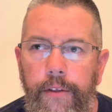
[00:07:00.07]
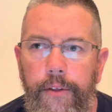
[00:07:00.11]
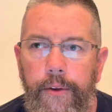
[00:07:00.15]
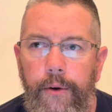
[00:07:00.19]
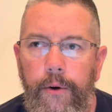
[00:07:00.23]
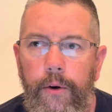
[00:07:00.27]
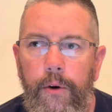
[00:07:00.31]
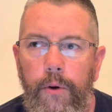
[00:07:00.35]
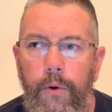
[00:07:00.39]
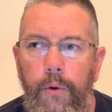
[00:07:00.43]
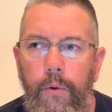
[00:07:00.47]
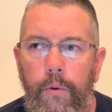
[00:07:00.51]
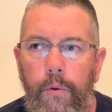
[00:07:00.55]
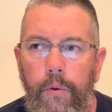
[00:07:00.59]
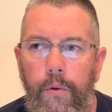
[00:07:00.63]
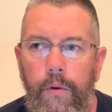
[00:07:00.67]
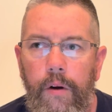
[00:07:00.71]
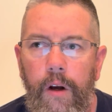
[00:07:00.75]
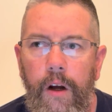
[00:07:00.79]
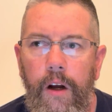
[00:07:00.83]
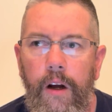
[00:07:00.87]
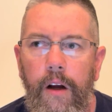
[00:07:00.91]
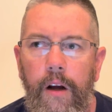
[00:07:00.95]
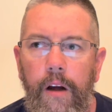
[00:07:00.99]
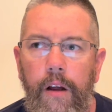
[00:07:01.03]
through
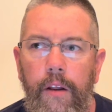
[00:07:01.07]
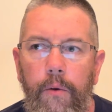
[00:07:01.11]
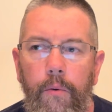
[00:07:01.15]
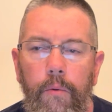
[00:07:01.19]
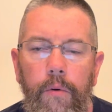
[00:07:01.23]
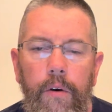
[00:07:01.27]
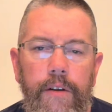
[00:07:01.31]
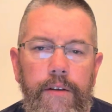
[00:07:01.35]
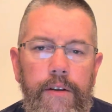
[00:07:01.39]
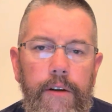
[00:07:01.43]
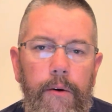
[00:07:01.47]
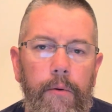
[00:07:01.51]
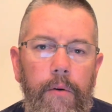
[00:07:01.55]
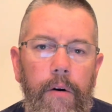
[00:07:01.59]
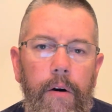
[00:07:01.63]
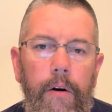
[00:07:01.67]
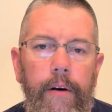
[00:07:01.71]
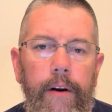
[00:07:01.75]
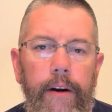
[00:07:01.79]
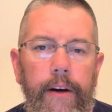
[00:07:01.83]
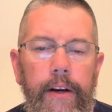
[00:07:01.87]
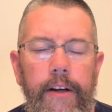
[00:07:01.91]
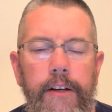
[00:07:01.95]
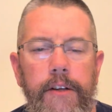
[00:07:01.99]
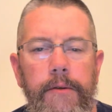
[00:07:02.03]
the ones that were
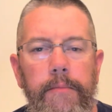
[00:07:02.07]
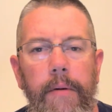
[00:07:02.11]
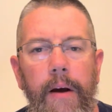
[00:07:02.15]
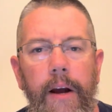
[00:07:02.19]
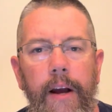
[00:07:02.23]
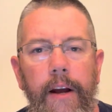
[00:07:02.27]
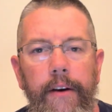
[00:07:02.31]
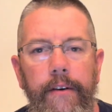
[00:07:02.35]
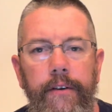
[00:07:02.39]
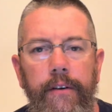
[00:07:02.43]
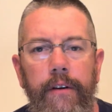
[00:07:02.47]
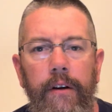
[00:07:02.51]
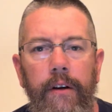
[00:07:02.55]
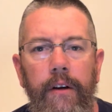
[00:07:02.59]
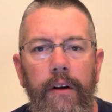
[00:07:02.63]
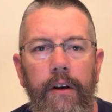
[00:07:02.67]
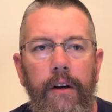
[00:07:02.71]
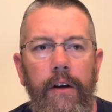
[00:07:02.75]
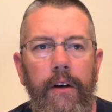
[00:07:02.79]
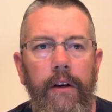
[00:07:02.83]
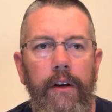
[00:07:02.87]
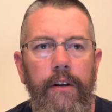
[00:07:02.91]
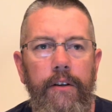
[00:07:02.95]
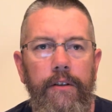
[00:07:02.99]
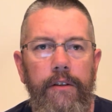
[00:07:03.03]
already dispatched.
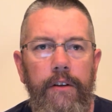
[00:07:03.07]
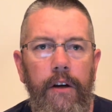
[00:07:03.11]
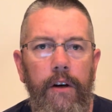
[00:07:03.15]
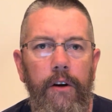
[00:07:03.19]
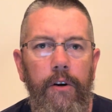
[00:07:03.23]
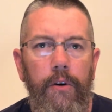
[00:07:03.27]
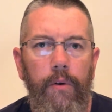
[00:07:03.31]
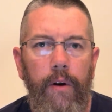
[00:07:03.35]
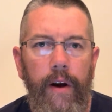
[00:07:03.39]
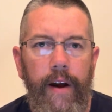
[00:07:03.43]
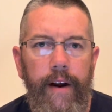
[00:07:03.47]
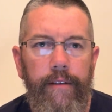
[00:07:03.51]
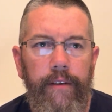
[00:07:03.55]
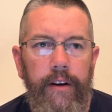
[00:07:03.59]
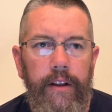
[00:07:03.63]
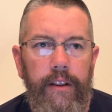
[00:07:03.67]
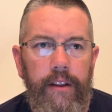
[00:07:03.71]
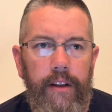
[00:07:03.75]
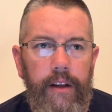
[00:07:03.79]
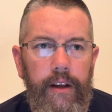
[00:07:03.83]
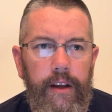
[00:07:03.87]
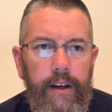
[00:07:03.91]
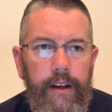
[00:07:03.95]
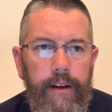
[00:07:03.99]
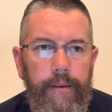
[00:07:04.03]
So
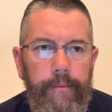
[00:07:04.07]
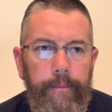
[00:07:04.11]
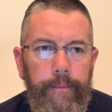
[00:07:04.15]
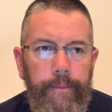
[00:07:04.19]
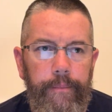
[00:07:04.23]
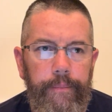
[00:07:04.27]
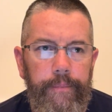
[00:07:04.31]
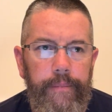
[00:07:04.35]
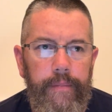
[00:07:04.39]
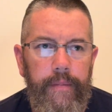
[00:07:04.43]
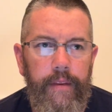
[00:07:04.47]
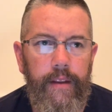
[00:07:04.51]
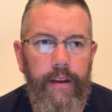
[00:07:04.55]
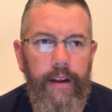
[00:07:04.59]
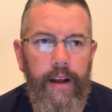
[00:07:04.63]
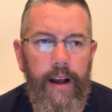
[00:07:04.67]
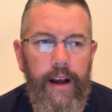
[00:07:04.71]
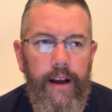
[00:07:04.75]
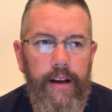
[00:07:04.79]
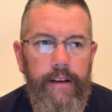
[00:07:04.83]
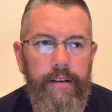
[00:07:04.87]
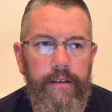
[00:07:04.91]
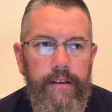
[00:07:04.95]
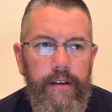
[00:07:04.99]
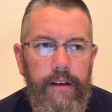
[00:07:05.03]
everything
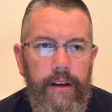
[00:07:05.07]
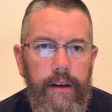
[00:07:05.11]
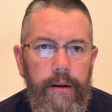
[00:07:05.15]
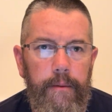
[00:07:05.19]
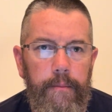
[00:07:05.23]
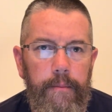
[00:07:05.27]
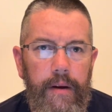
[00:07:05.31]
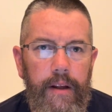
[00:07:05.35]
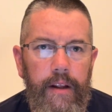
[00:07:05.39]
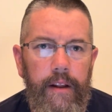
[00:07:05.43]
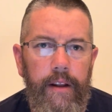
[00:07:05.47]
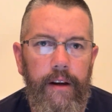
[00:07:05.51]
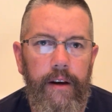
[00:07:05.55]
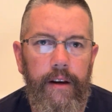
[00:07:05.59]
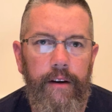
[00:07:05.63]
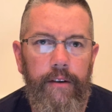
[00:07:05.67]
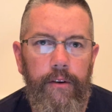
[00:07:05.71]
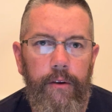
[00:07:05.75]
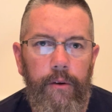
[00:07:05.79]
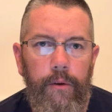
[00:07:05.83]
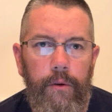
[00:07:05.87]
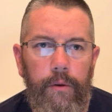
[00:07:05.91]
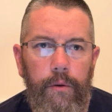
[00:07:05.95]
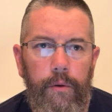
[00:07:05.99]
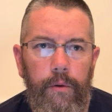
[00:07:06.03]
has the ability
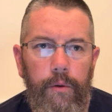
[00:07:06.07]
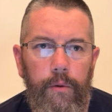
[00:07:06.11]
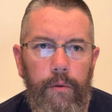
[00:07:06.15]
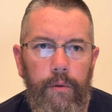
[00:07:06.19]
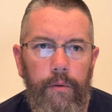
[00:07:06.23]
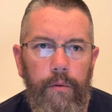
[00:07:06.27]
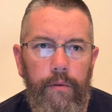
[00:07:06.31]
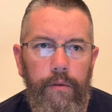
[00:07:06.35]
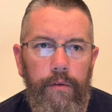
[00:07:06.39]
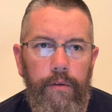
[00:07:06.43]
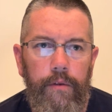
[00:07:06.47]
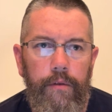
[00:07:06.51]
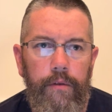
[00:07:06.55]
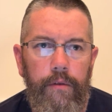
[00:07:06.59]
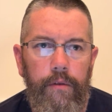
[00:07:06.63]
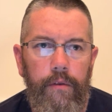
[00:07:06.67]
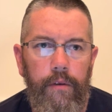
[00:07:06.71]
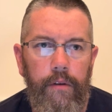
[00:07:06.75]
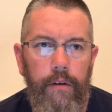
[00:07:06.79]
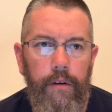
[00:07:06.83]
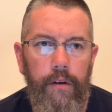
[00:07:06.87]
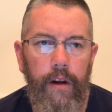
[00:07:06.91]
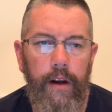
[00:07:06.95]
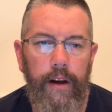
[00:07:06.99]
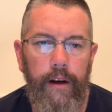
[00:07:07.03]
to
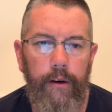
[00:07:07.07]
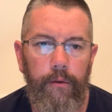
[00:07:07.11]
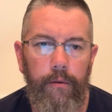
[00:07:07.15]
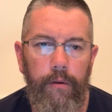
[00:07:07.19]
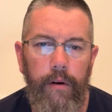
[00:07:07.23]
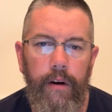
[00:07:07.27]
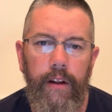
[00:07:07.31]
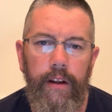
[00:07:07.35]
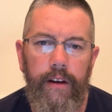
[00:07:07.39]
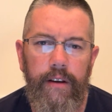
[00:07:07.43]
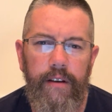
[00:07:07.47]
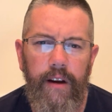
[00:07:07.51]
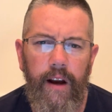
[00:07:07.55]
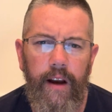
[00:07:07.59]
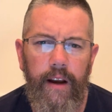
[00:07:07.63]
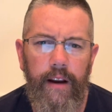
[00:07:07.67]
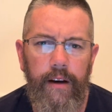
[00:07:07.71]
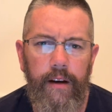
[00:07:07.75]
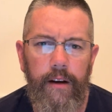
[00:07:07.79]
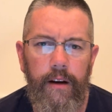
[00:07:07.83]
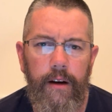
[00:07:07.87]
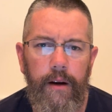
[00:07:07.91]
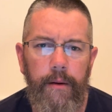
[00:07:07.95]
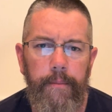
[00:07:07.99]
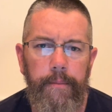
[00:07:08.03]
really
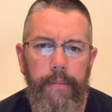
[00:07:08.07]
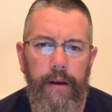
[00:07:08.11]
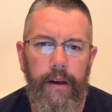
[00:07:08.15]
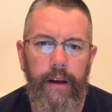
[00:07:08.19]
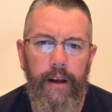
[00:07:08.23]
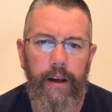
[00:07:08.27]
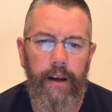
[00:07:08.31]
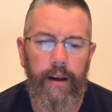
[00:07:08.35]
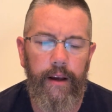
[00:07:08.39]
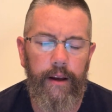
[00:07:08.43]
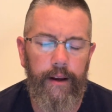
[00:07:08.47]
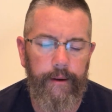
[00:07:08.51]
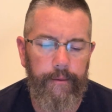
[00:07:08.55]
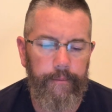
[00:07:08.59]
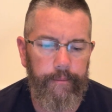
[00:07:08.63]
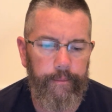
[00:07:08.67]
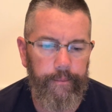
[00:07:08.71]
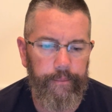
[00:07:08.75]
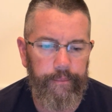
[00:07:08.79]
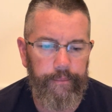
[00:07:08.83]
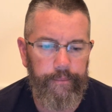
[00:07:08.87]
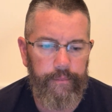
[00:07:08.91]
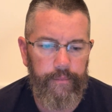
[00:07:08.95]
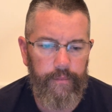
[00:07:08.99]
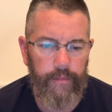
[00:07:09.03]
tighten up
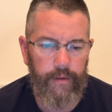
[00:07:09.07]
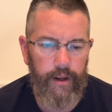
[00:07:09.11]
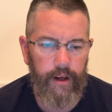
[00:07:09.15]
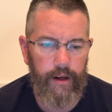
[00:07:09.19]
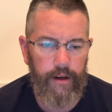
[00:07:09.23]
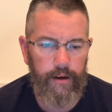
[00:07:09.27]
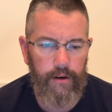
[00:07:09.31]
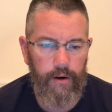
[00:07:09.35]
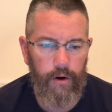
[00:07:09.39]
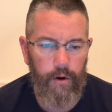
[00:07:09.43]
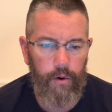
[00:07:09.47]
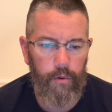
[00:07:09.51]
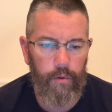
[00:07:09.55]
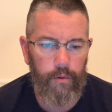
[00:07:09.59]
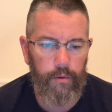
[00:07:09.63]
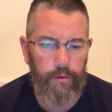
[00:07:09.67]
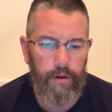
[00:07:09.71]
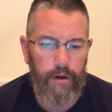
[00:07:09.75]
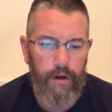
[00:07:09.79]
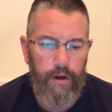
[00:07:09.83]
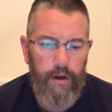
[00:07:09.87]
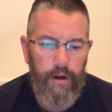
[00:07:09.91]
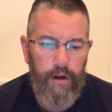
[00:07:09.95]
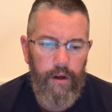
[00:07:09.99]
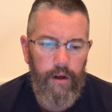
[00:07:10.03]
and get cold.
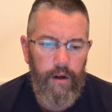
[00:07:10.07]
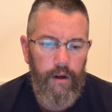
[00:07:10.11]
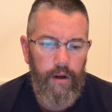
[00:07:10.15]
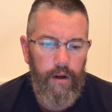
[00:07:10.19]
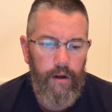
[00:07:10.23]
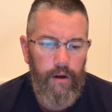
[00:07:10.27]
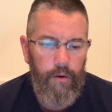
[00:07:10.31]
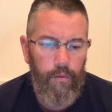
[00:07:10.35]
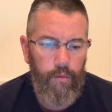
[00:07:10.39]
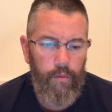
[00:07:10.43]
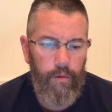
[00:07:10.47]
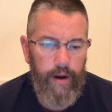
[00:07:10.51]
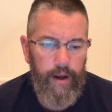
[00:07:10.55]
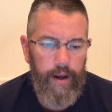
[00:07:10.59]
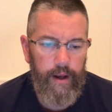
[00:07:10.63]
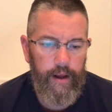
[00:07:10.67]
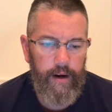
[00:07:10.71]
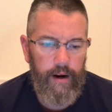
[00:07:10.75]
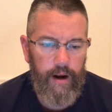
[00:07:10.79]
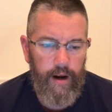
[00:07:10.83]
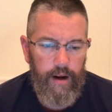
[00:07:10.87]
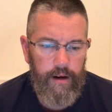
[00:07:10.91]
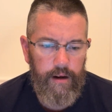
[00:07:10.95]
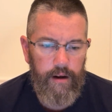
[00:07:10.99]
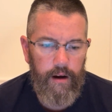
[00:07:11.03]
When
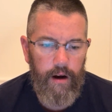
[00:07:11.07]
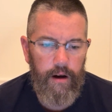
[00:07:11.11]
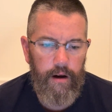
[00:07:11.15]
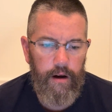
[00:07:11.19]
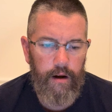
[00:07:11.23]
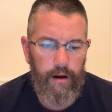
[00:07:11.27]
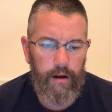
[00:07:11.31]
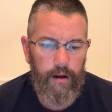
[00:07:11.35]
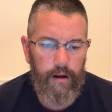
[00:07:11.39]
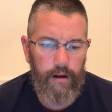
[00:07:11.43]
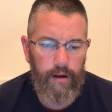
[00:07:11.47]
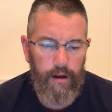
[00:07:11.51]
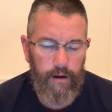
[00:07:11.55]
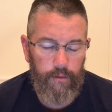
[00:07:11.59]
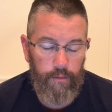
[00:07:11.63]
I cut